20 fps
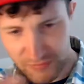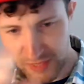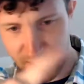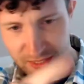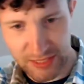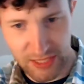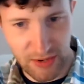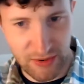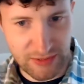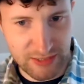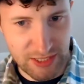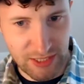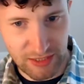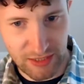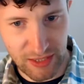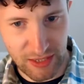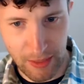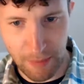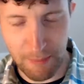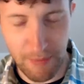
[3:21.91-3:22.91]
I don't know, it's kind
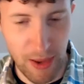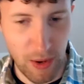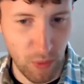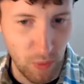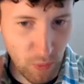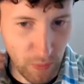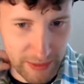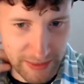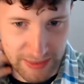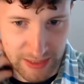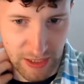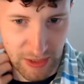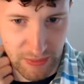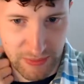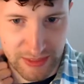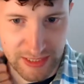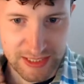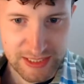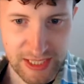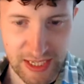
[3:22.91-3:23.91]
of like a metal window
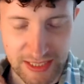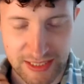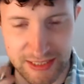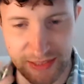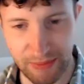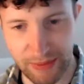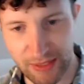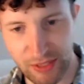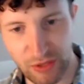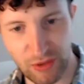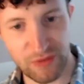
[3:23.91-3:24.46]
in the side of something.